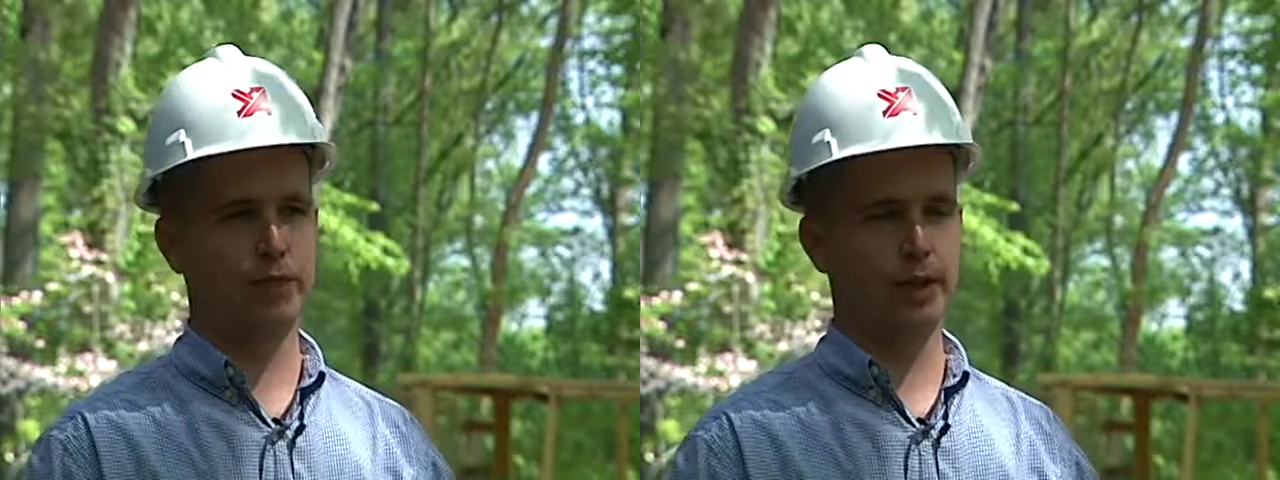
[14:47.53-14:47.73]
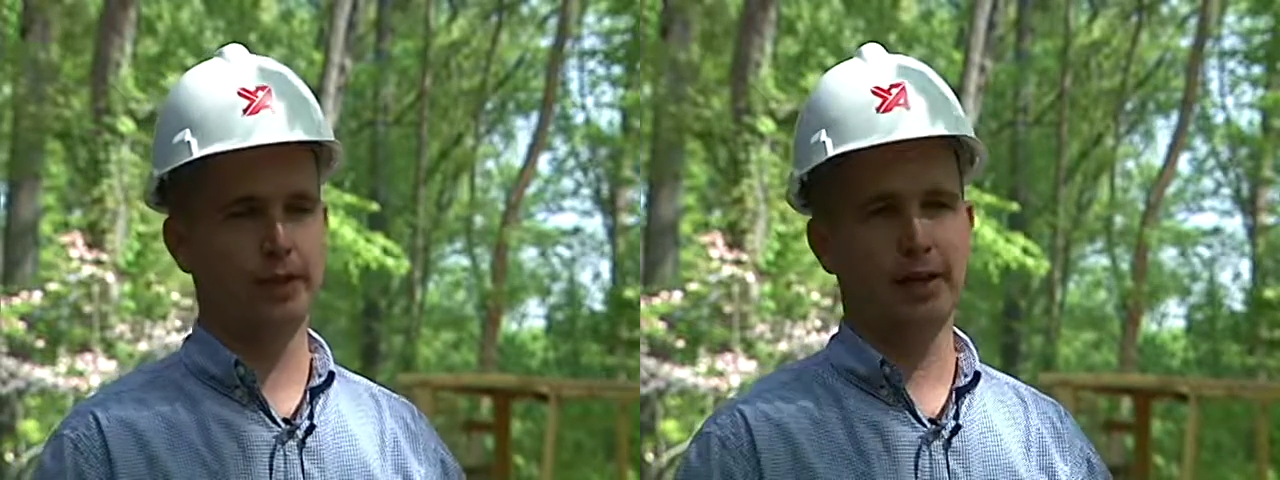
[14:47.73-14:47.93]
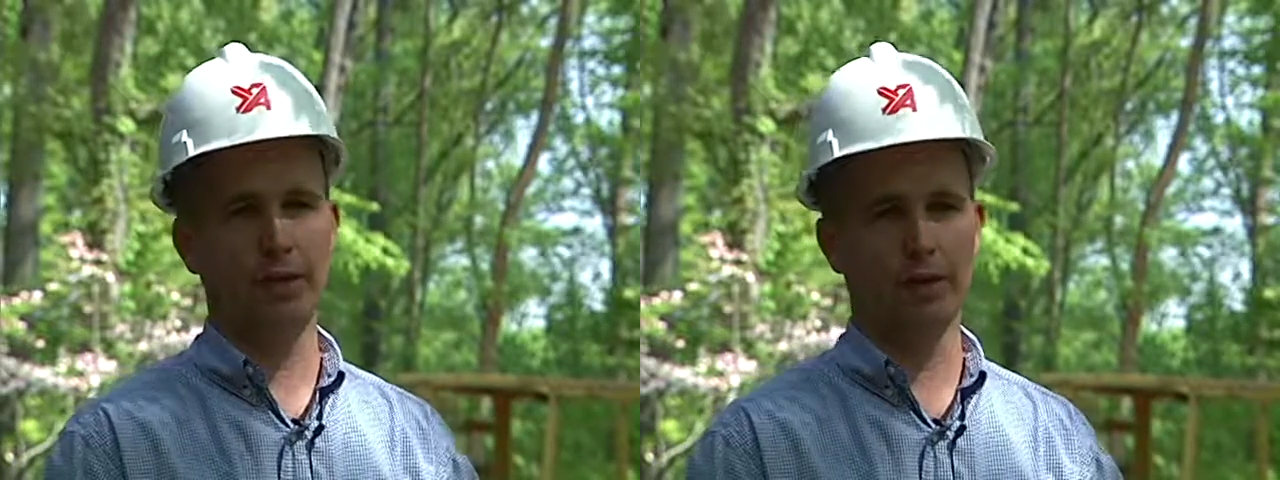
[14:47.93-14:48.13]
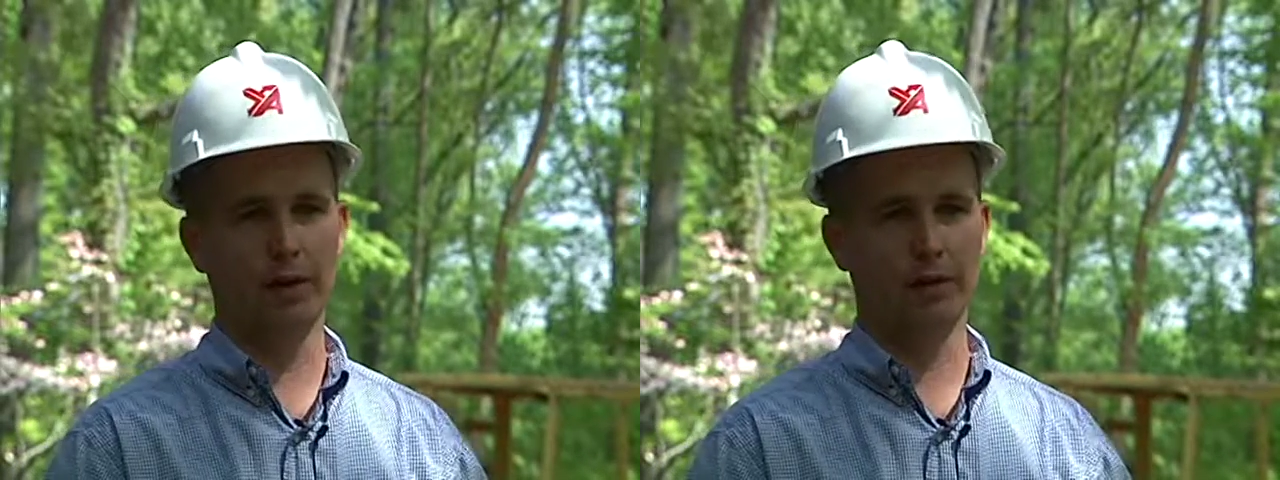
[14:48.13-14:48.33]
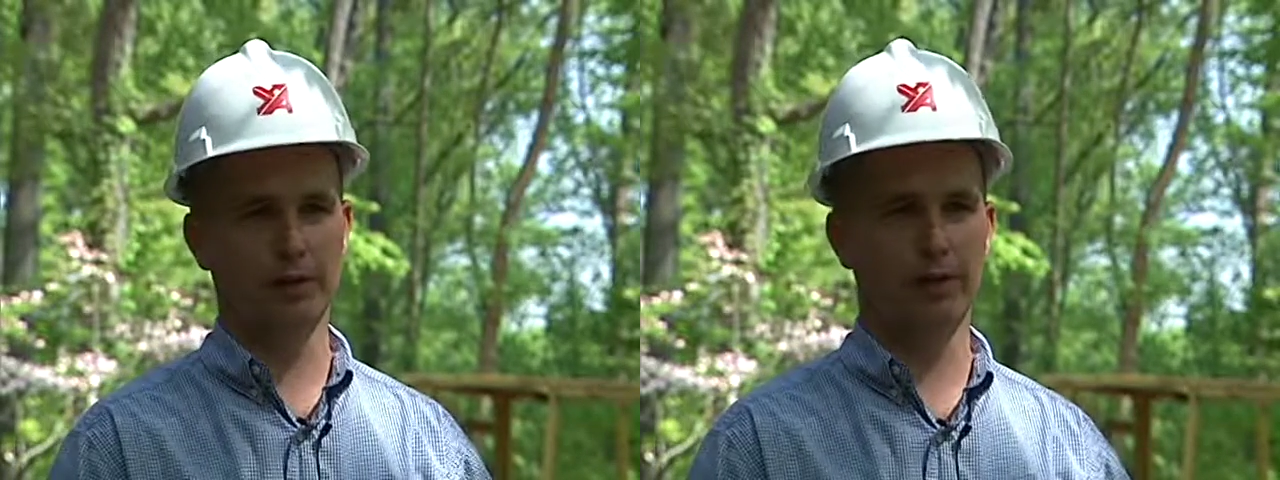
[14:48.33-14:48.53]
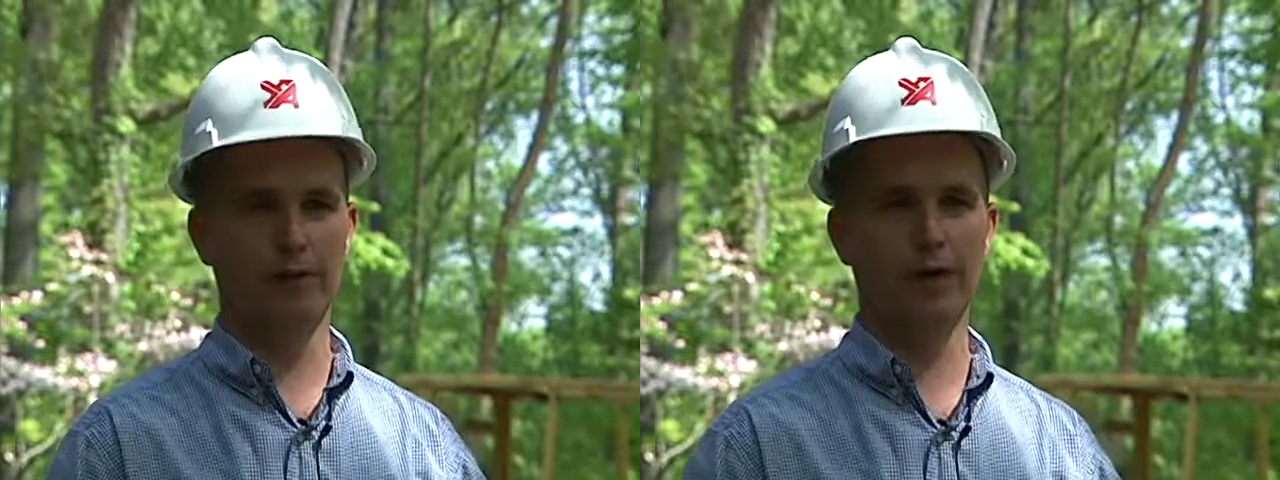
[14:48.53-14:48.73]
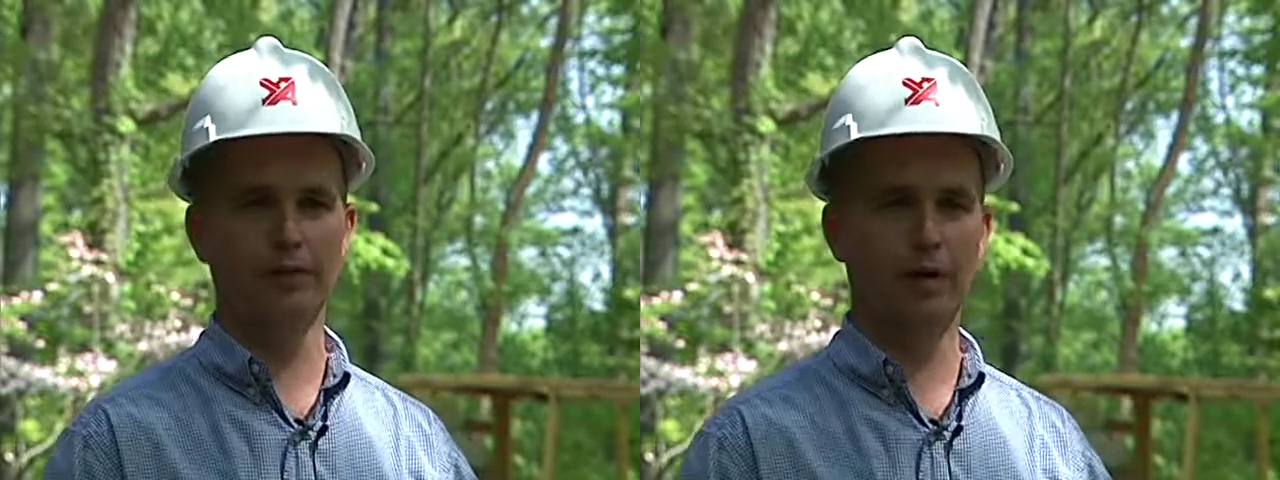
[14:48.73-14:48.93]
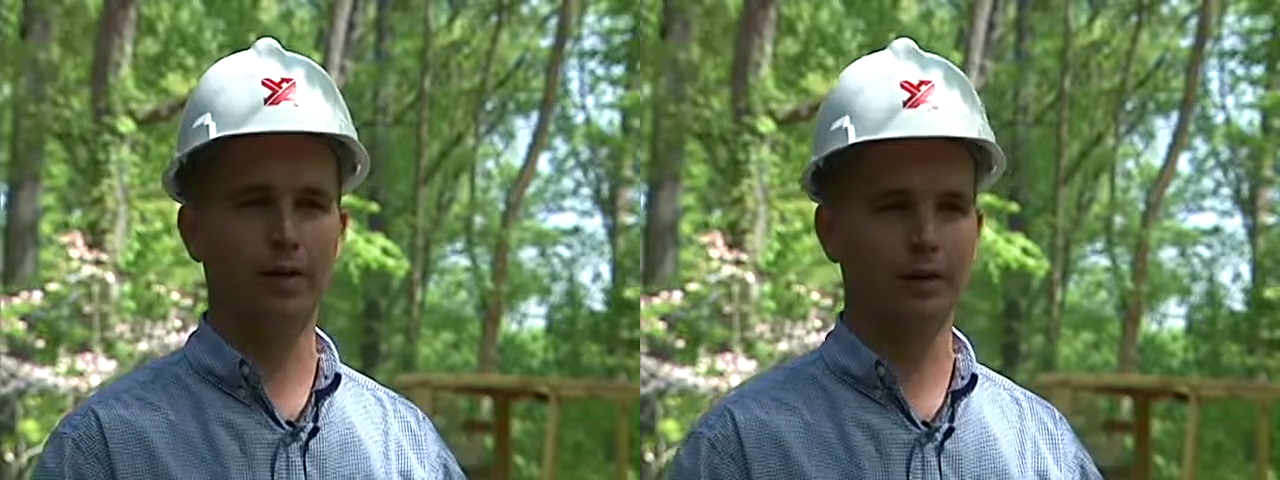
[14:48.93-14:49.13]
they can't work, they don't have
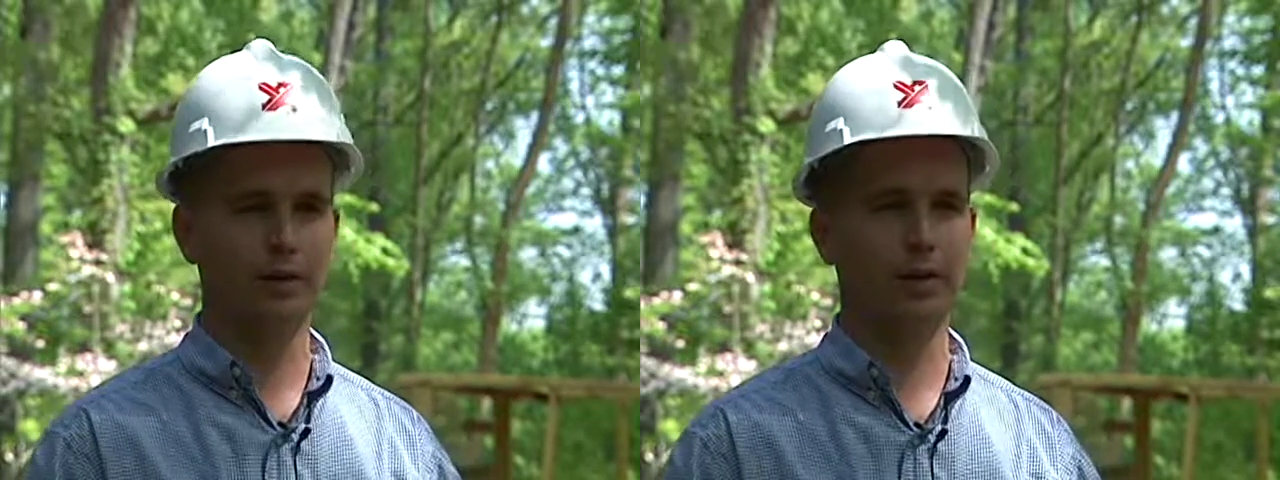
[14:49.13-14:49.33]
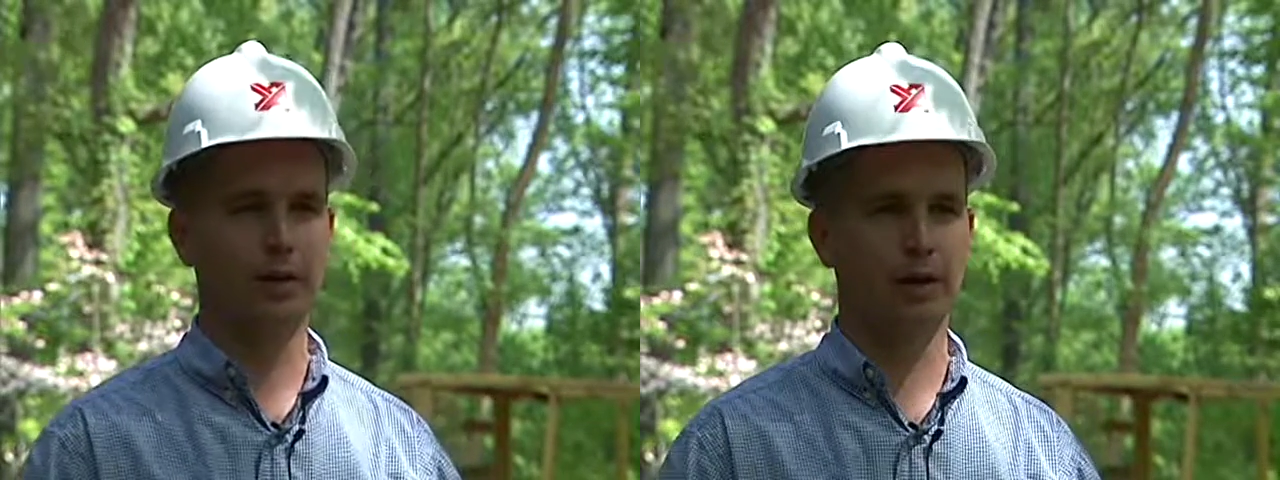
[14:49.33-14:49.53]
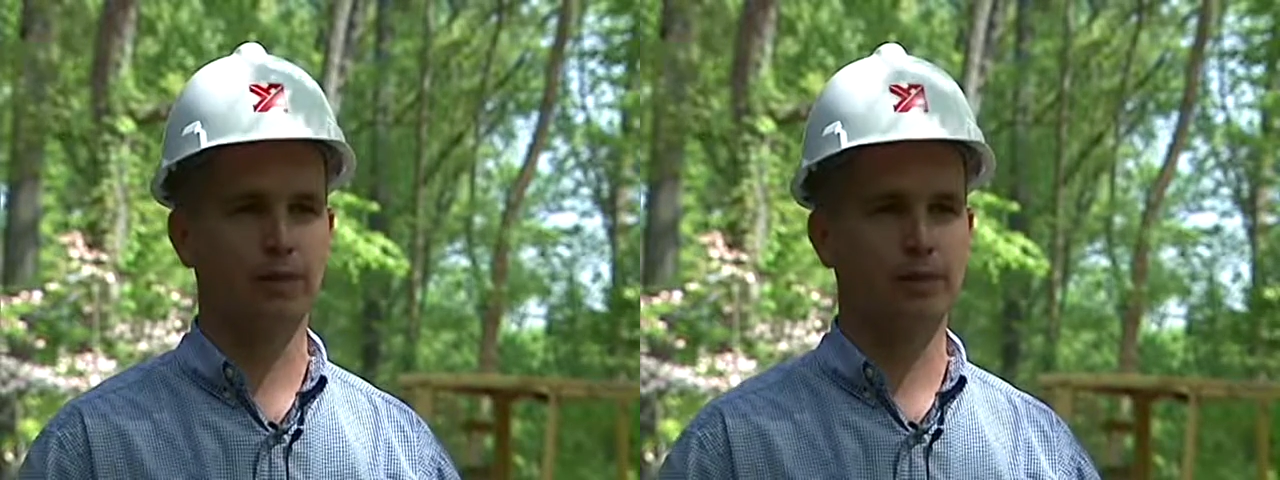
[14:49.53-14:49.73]
money to bring home.